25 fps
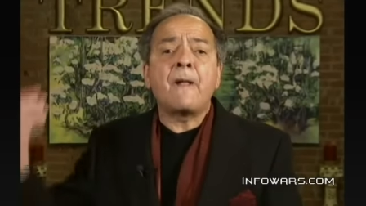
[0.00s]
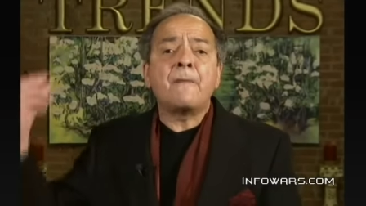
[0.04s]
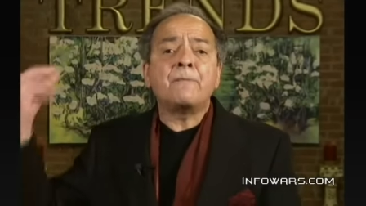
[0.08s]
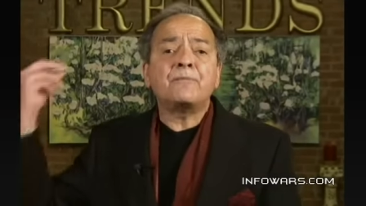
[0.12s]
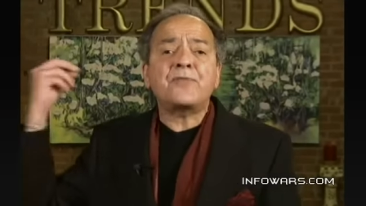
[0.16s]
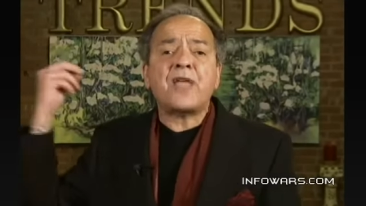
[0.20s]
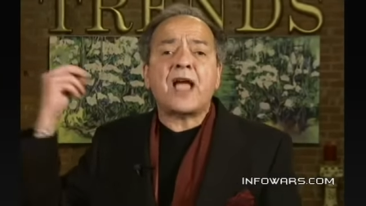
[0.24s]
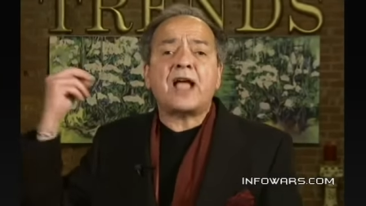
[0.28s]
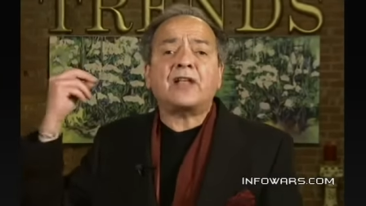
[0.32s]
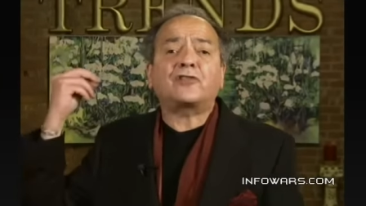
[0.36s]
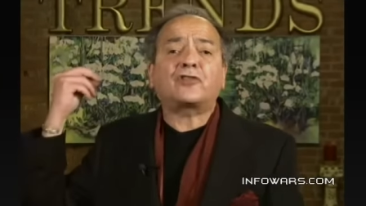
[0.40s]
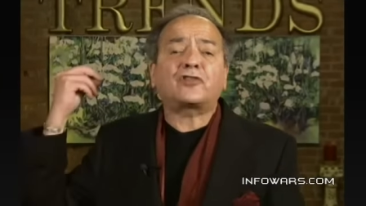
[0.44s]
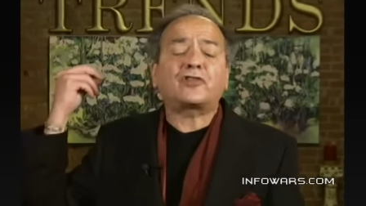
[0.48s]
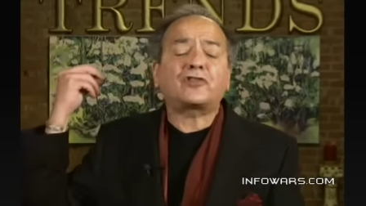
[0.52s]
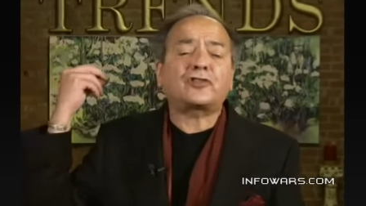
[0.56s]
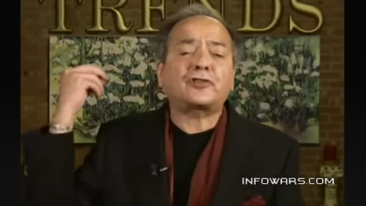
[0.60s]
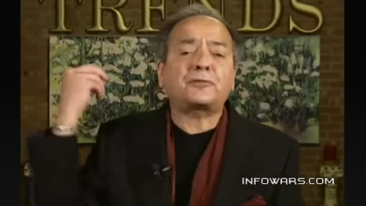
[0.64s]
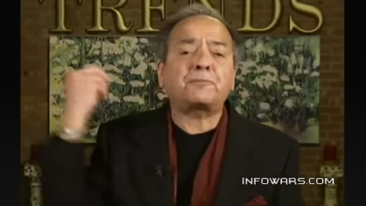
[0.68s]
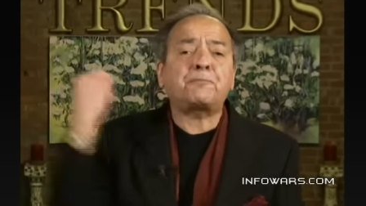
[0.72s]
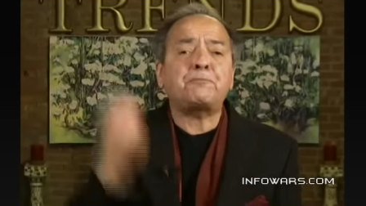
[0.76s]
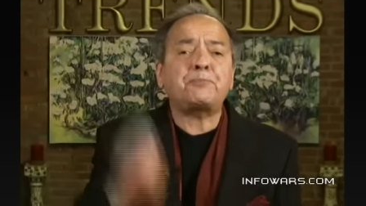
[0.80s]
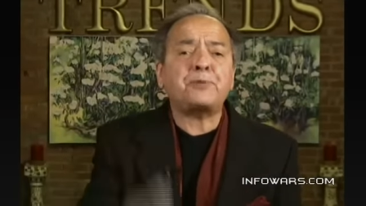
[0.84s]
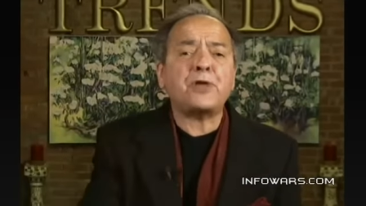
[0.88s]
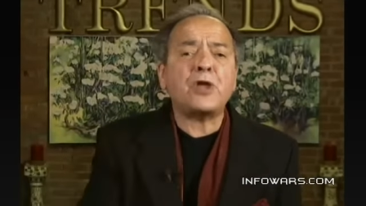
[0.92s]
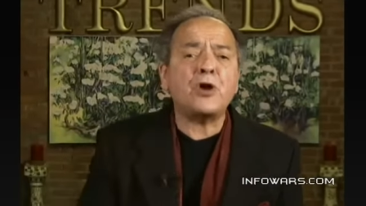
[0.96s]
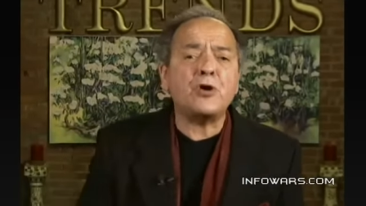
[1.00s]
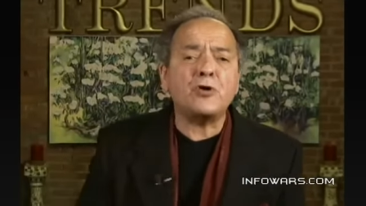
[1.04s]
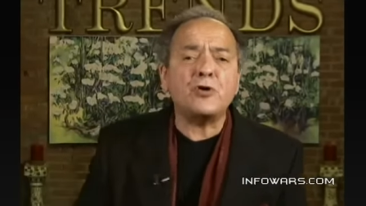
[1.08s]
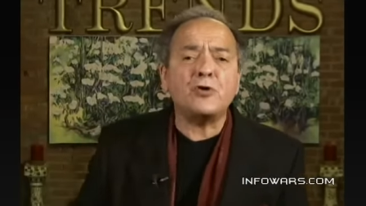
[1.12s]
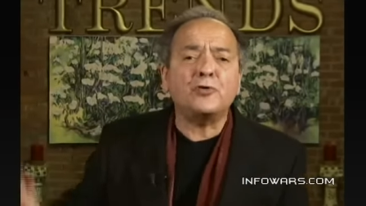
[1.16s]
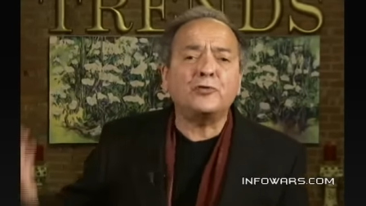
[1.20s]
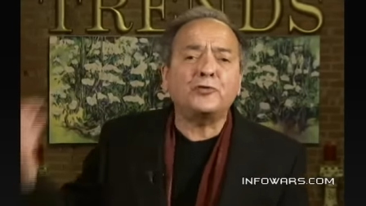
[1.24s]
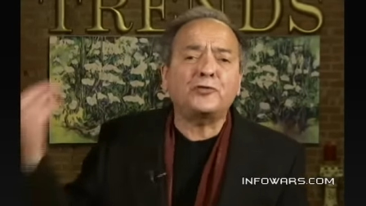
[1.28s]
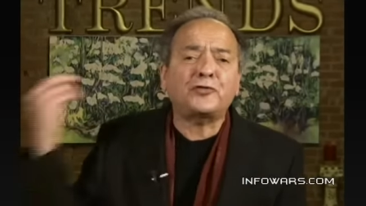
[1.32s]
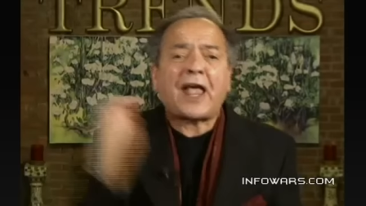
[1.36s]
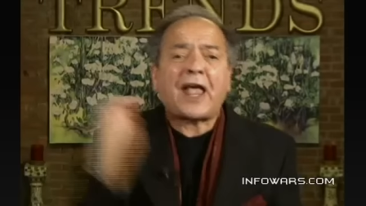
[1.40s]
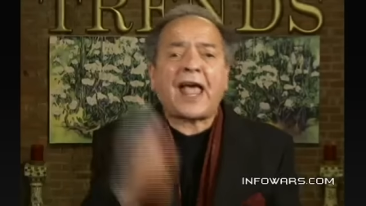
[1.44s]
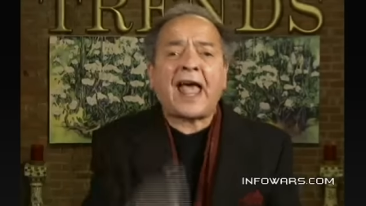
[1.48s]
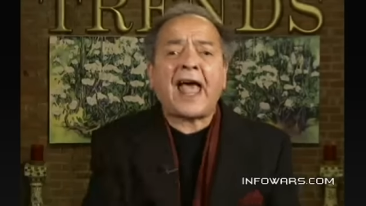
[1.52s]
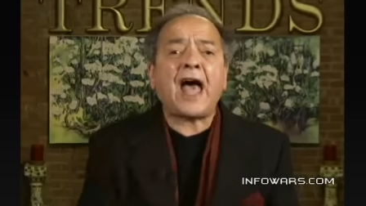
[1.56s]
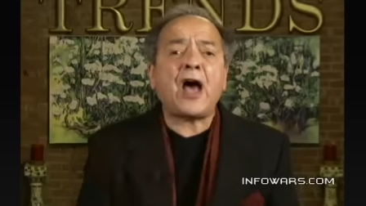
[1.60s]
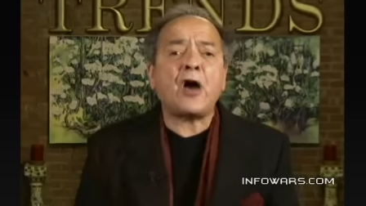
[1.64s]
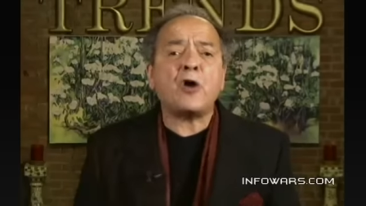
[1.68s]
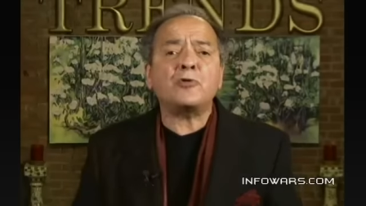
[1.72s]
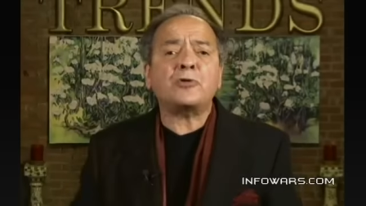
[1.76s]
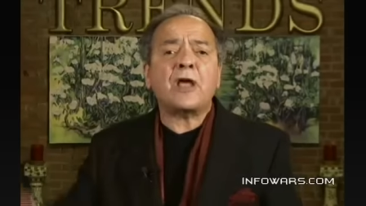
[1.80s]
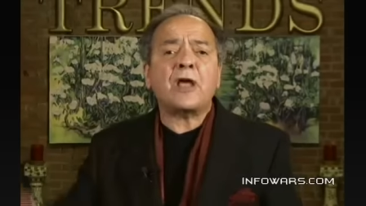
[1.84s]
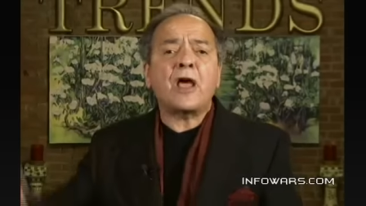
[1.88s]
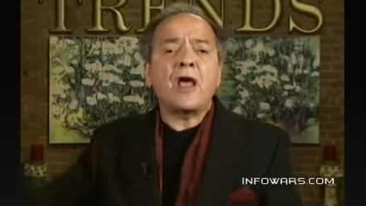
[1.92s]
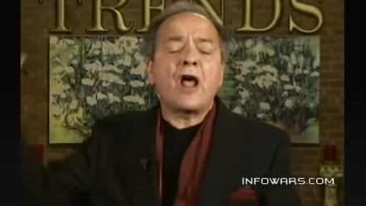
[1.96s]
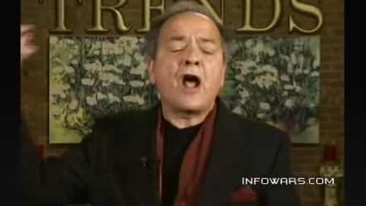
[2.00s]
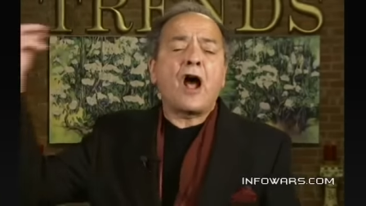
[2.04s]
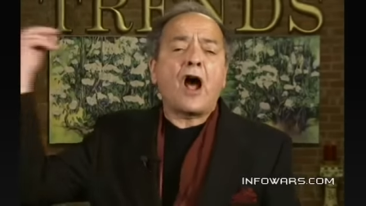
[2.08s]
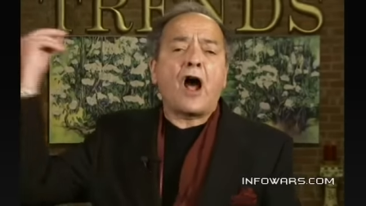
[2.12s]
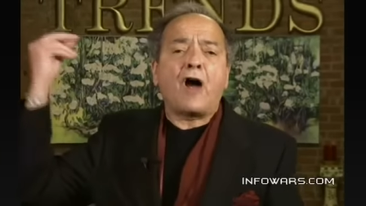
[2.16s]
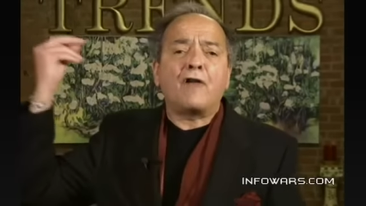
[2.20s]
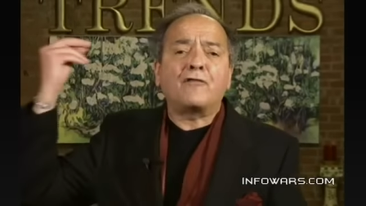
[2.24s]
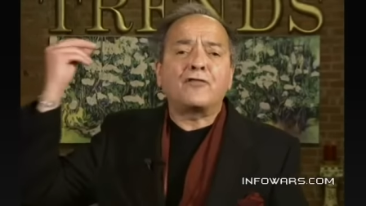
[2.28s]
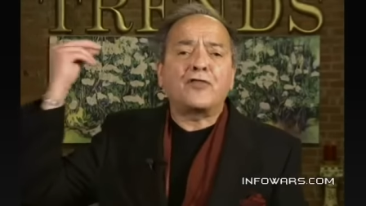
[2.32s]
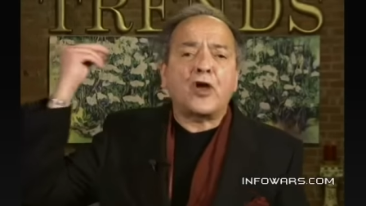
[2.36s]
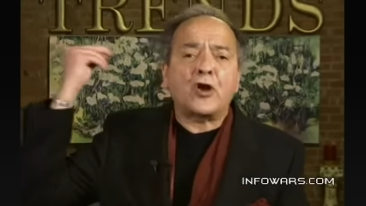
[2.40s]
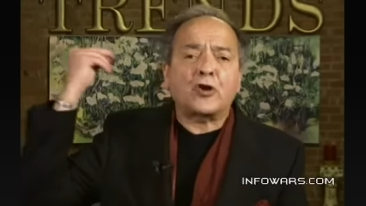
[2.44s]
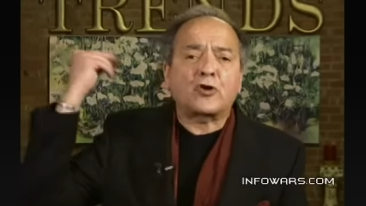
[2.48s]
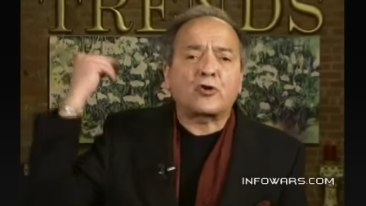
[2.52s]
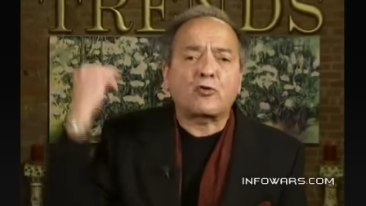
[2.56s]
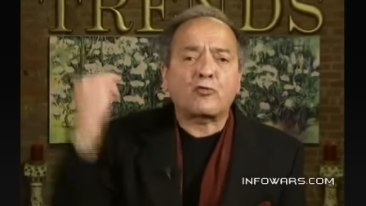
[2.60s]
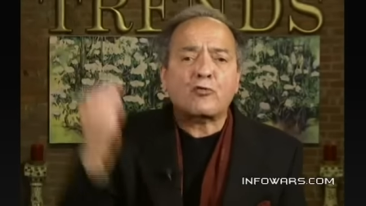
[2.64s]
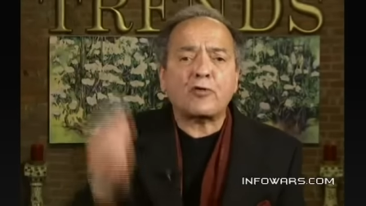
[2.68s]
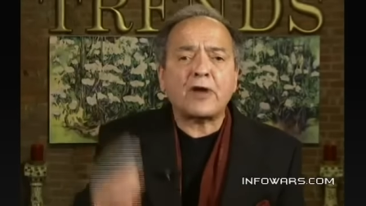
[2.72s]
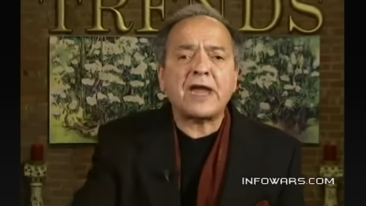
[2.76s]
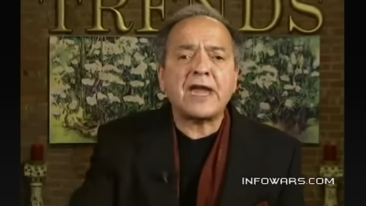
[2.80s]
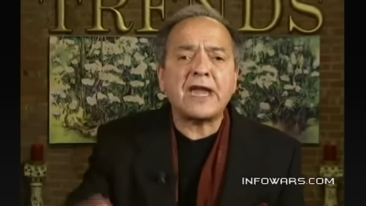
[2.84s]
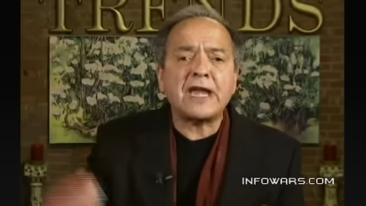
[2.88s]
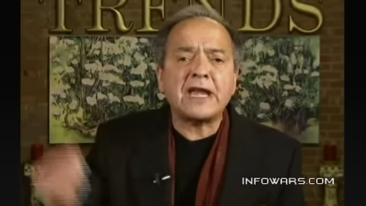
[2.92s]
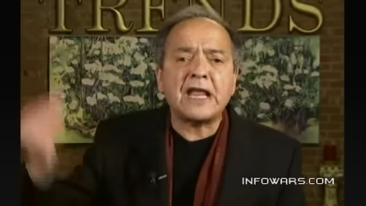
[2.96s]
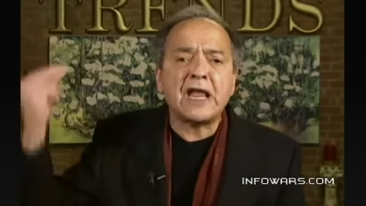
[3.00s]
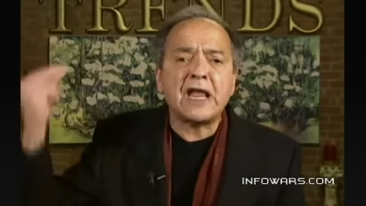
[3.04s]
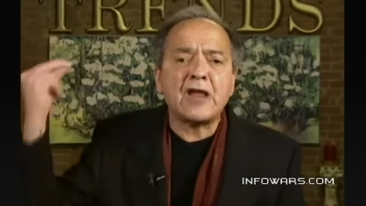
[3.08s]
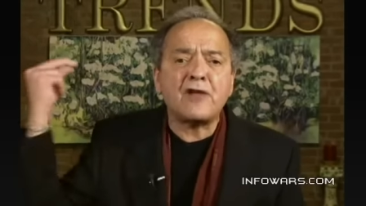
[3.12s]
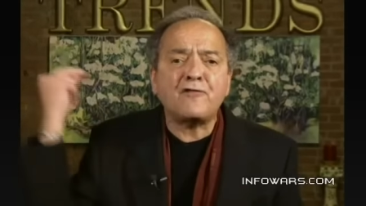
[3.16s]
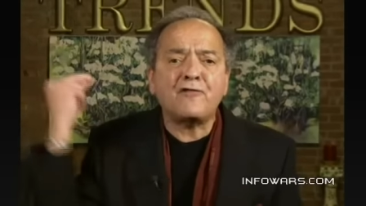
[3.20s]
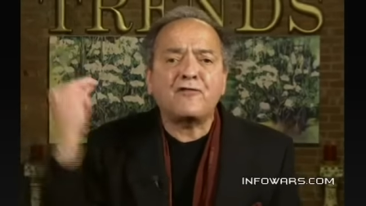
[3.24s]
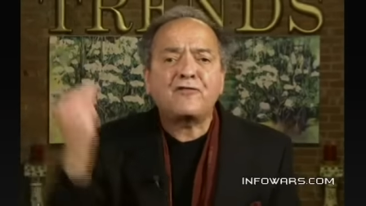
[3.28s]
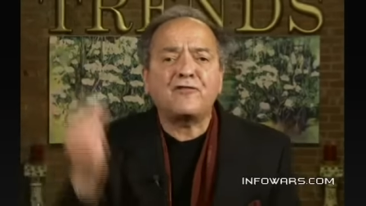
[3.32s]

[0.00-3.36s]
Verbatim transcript: that spews out of the greedy